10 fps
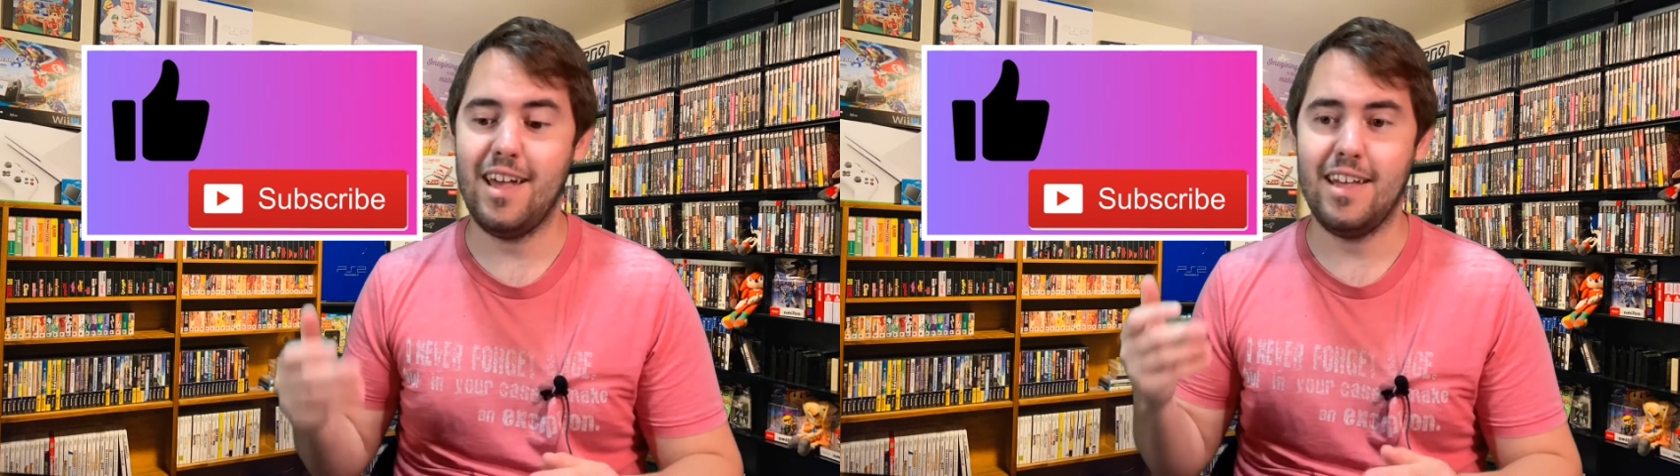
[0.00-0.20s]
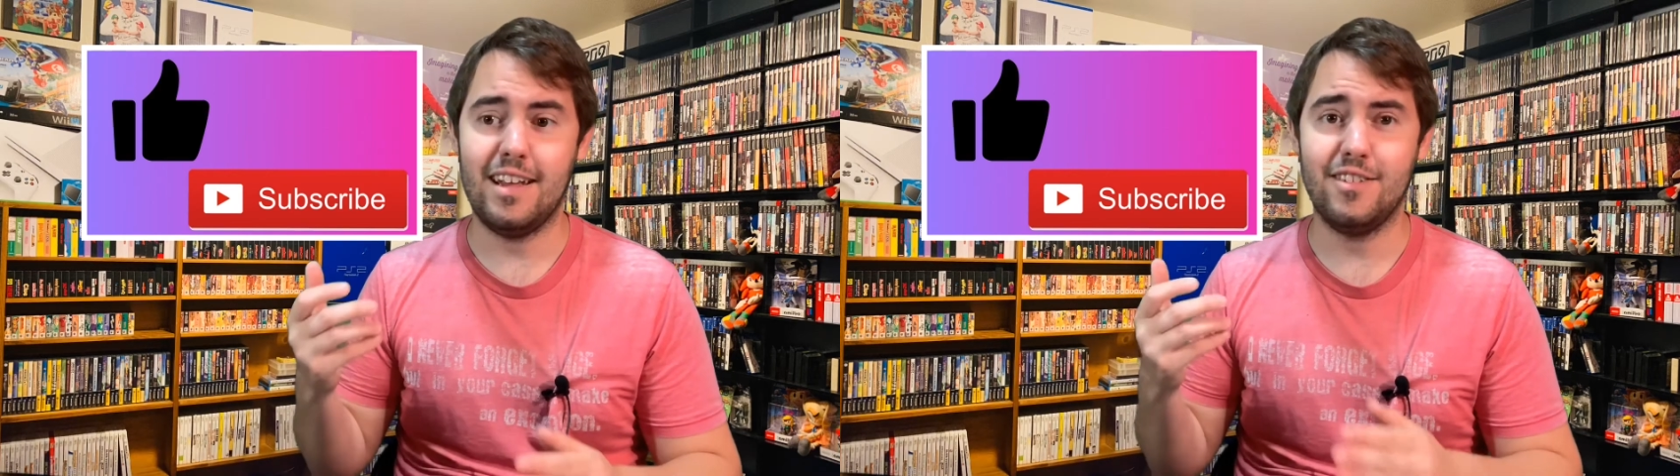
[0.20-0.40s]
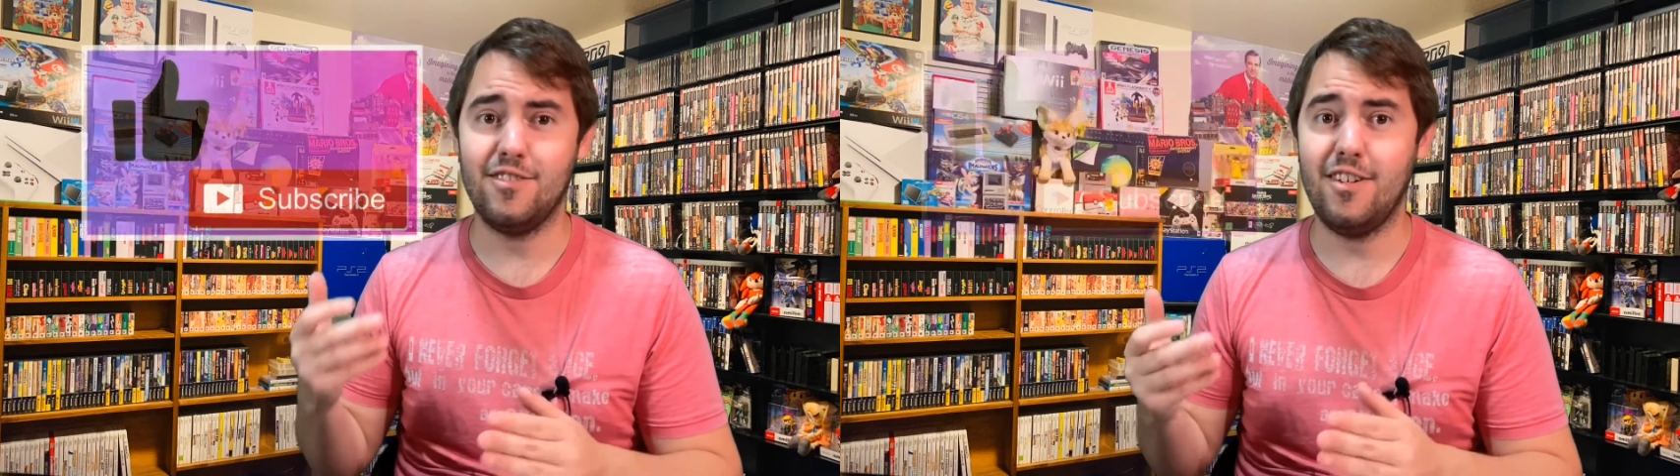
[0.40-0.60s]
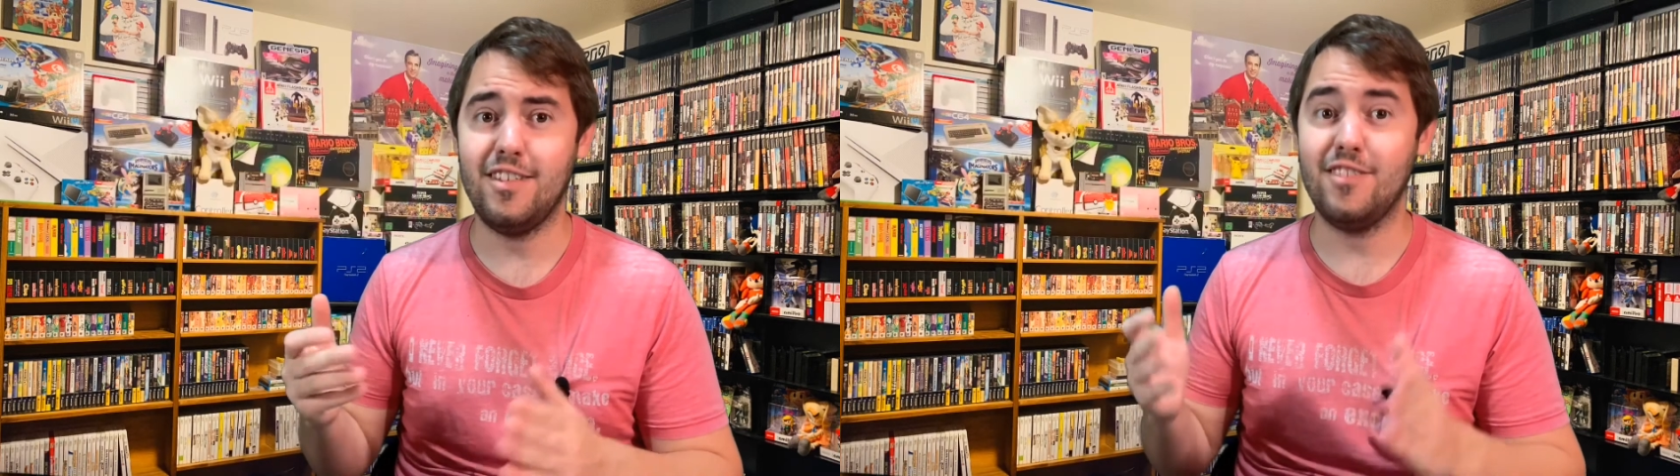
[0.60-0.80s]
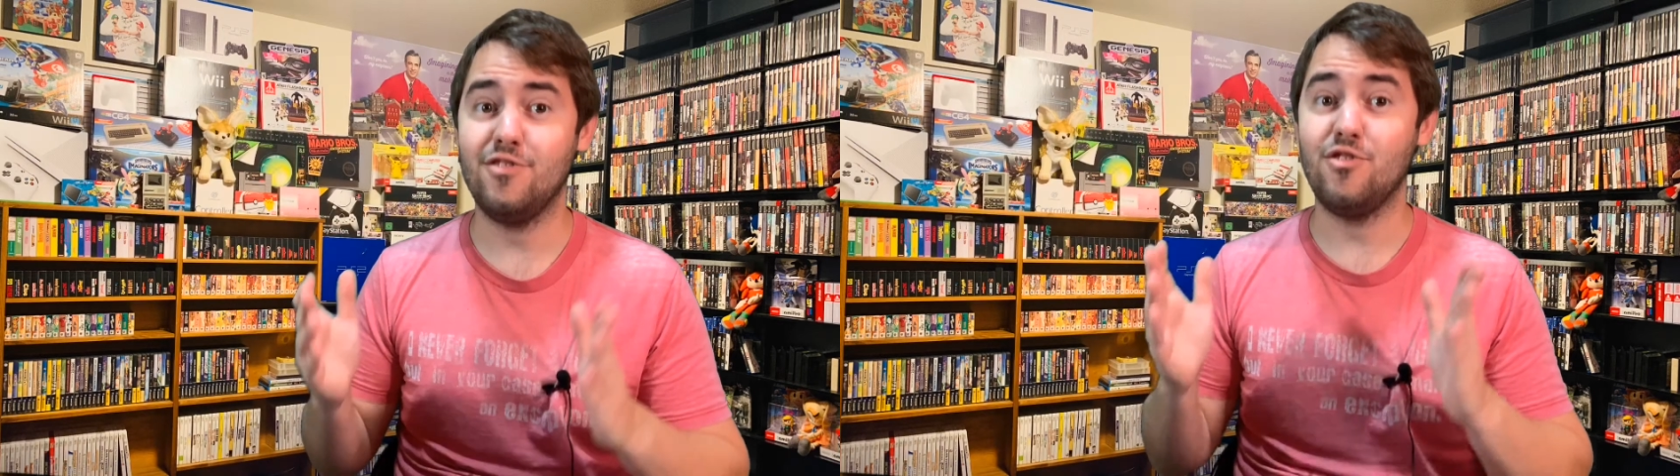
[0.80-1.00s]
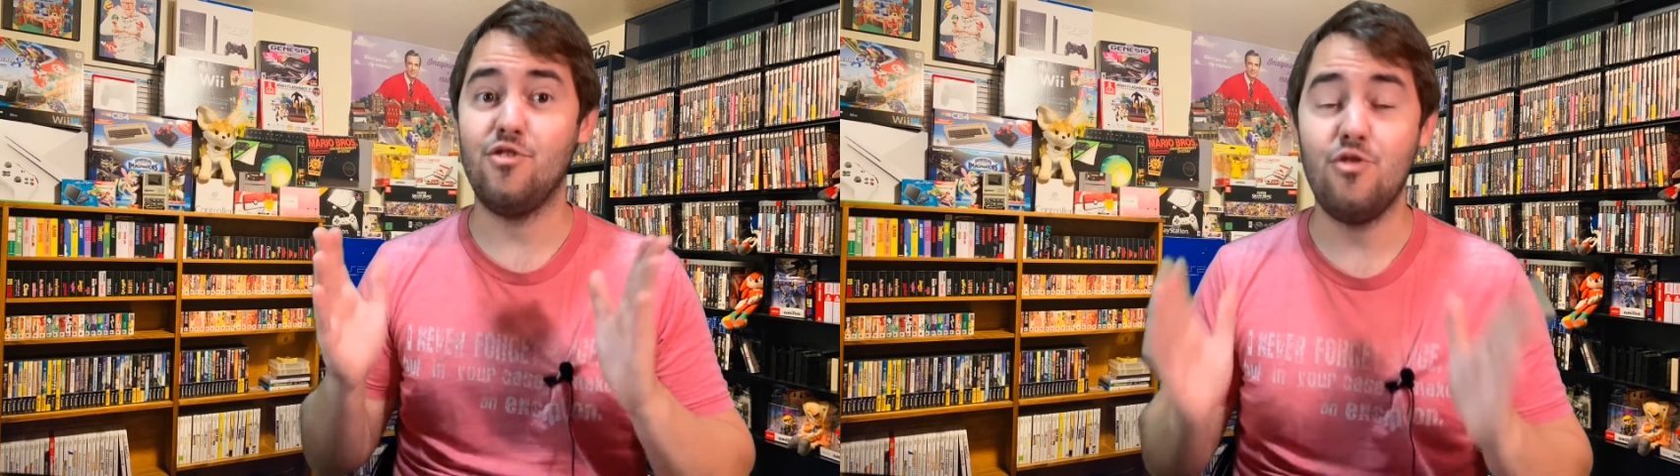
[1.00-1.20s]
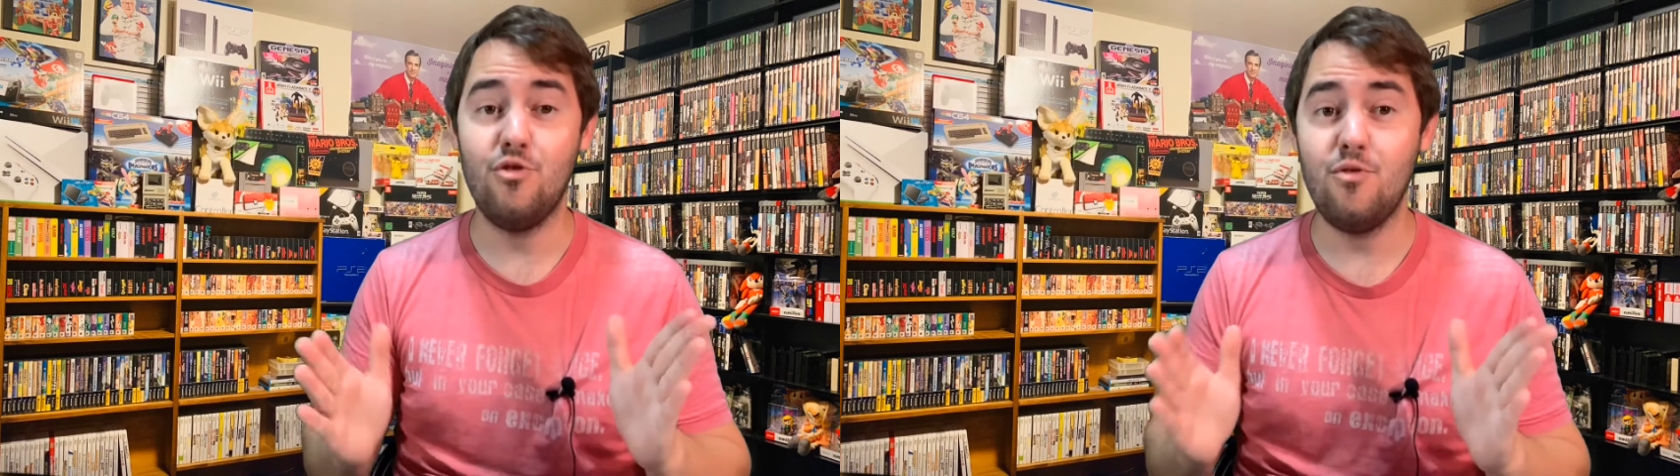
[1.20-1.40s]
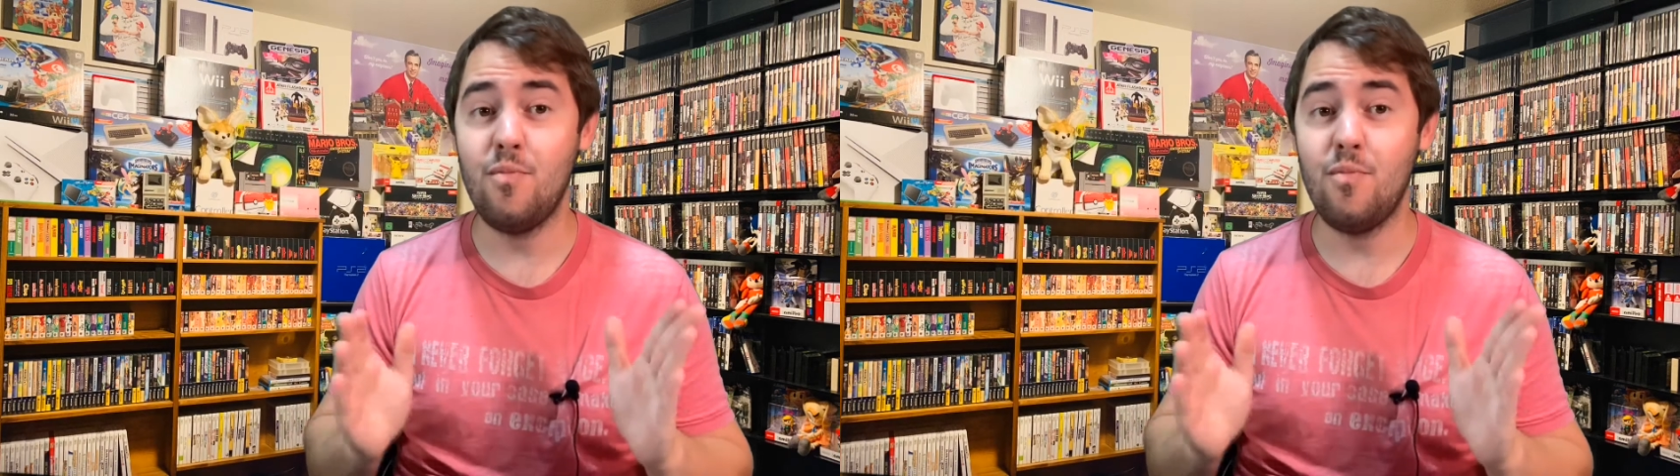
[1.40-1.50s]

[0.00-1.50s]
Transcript: and I saw that there's a new